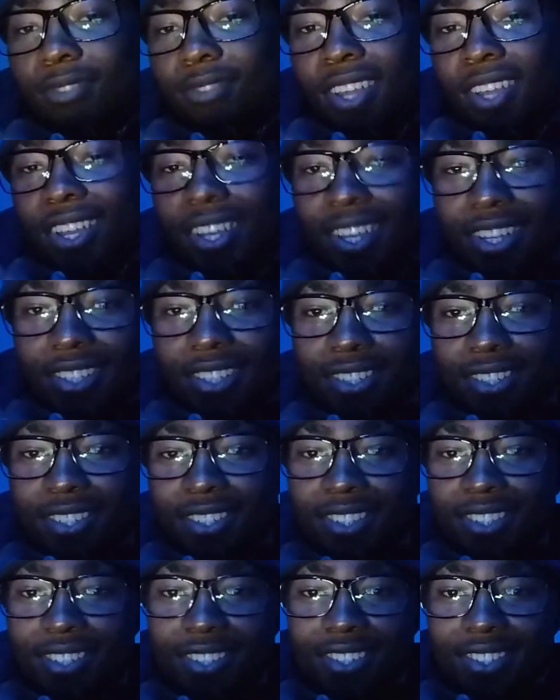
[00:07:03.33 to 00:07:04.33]
I
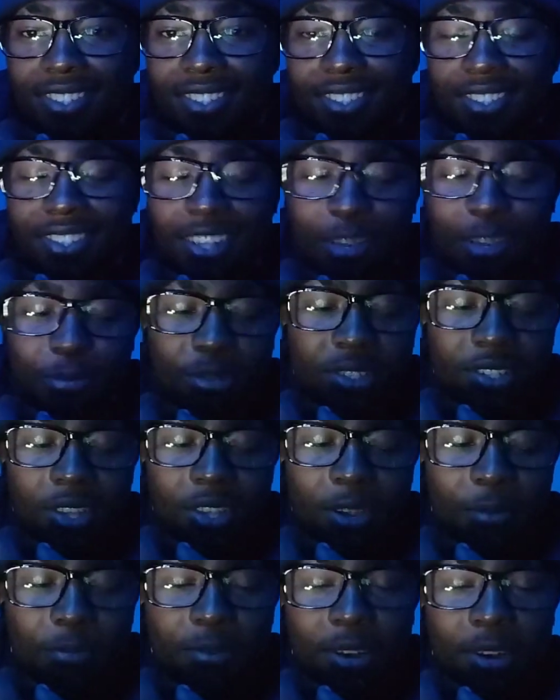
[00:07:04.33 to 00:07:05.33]
guess time is
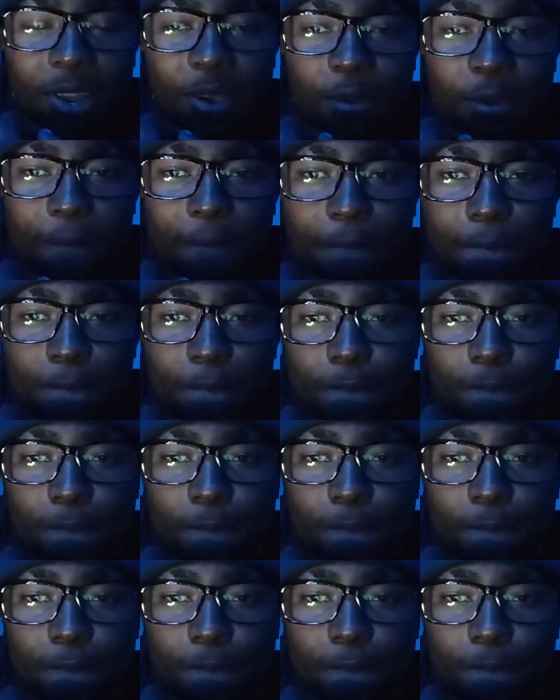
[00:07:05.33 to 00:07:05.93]
up now.